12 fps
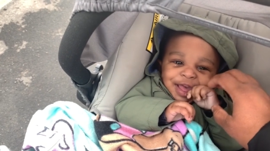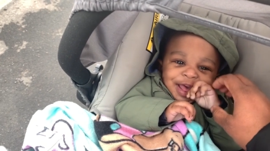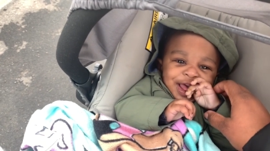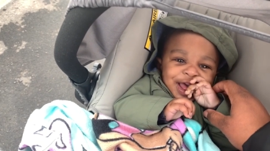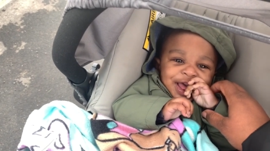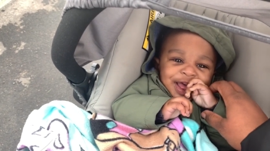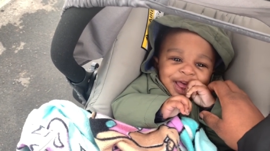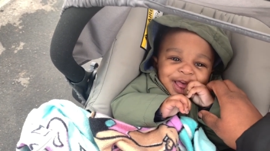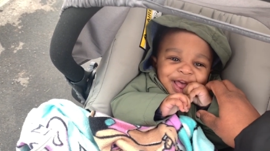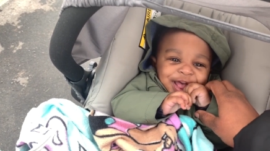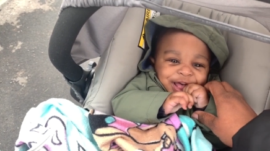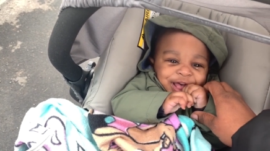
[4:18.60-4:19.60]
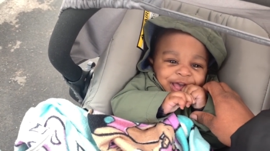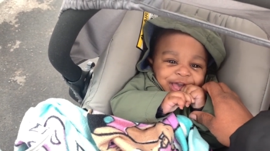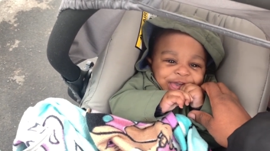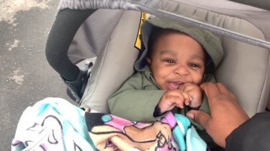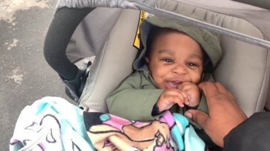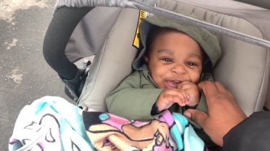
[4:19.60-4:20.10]
He wants to be looking at his
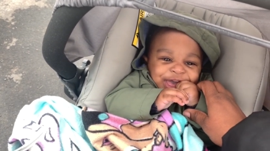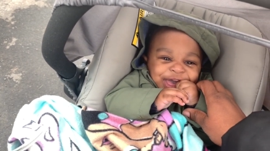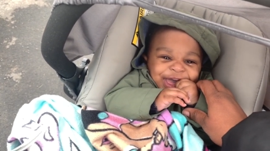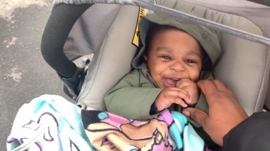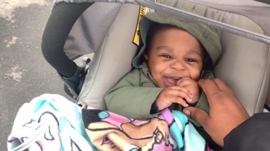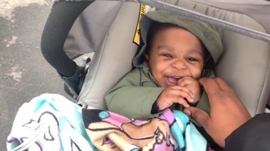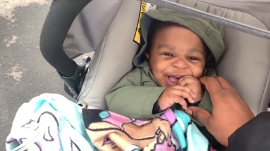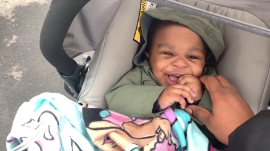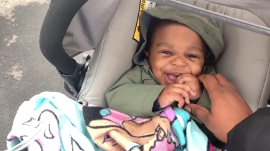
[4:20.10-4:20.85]
mommy's face.